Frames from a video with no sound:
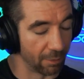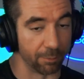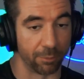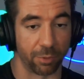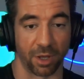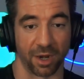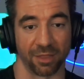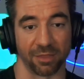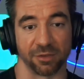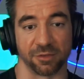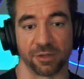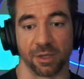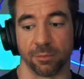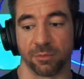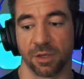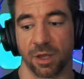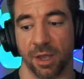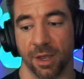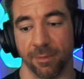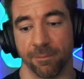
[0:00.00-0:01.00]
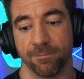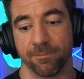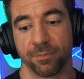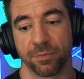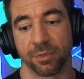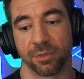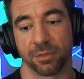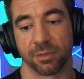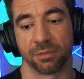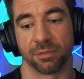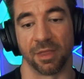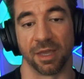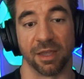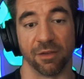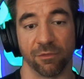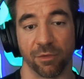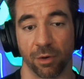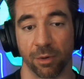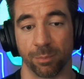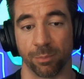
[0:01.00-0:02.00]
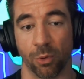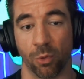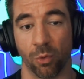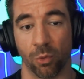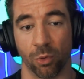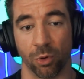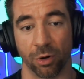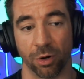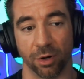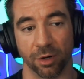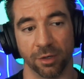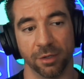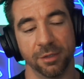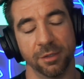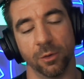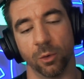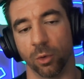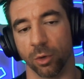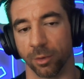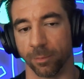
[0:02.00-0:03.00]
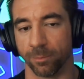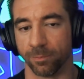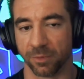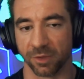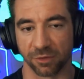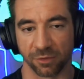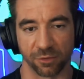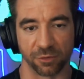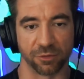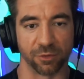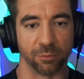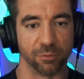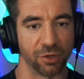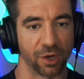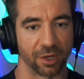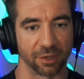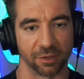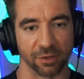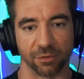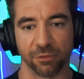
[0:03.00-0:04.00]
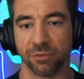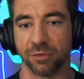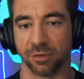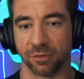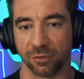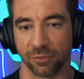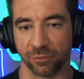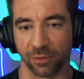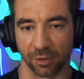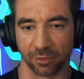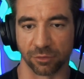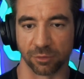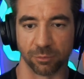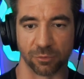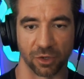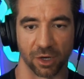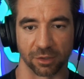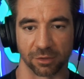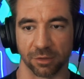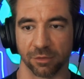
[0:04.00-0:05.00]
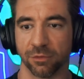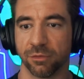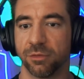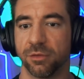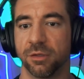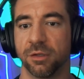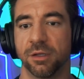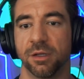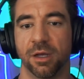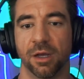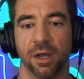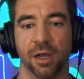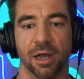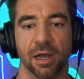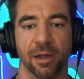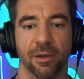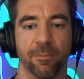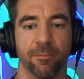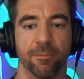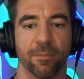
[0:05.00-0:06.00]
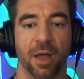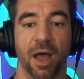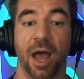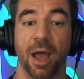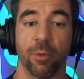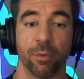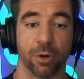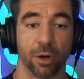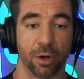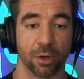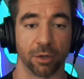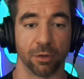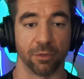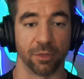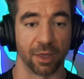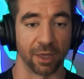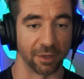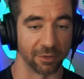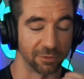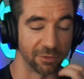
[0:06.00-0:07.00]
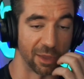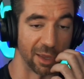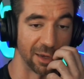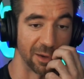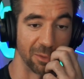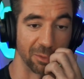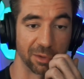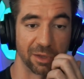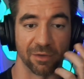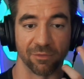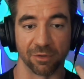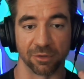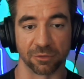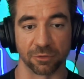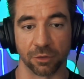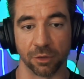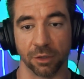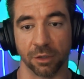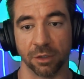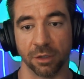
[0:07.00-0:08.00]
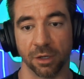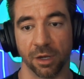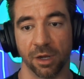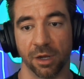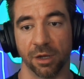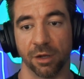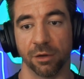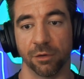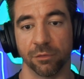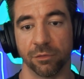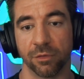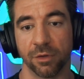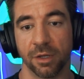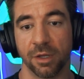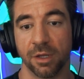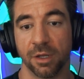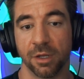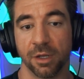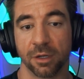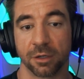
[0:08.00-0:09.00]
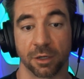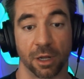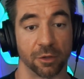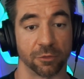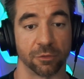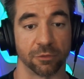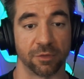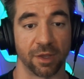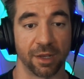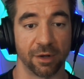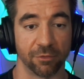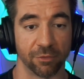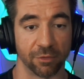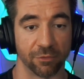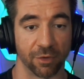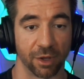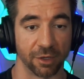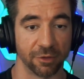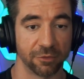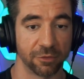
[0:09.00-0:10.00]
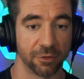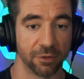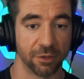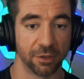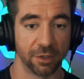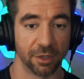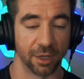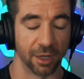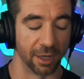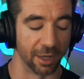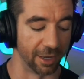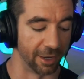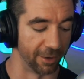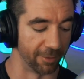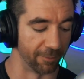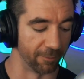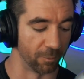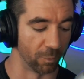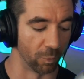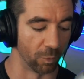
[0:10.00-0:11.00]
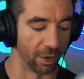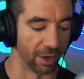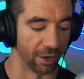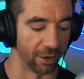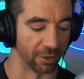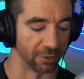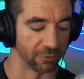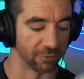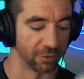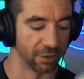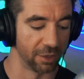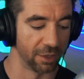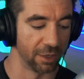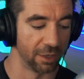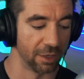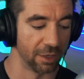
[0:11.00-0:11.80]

but at the same time, they get very poor, or this is subjective. This is very subjective. Um, I would argue they, they don't give as good of consultative advice. Um, whereas